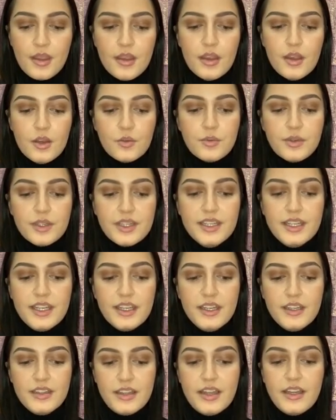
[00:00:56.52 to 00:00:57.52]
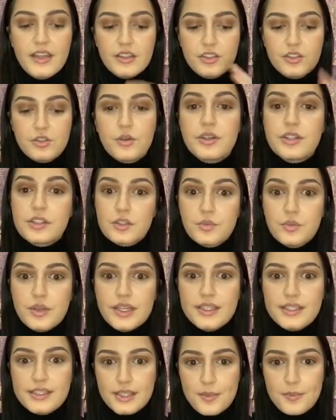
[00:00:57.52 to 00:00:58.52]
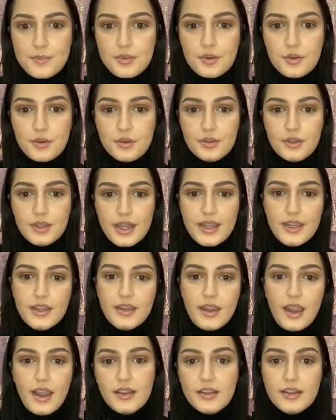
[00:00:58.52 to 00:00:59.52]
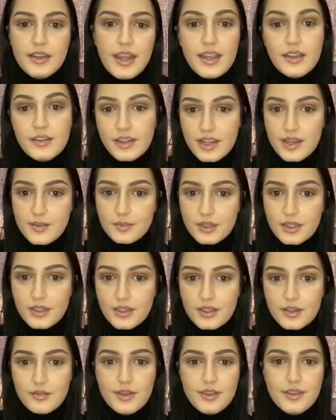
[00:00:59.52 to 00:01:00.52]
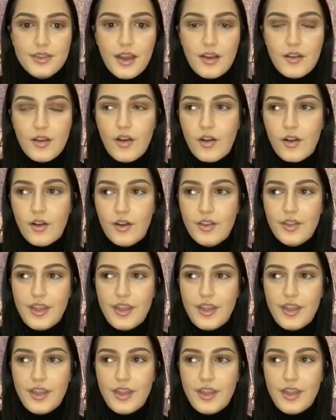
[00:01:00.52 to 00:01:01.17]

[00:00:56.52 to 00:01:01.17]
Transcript: really getting like a short, sweet, simple, like holiday glam look without all the